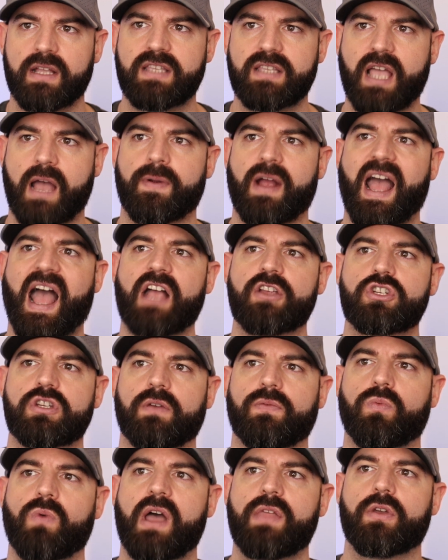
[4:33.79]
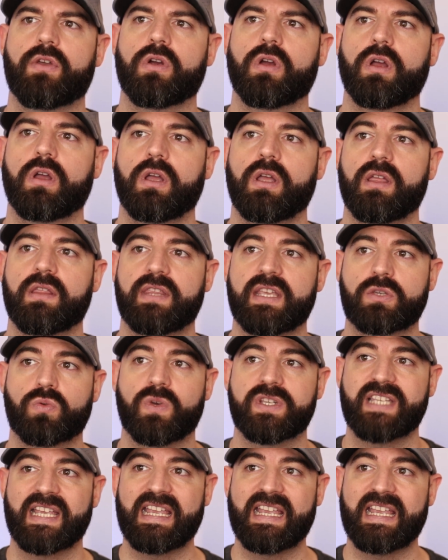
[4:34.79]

Tapper asked Schiff whether this was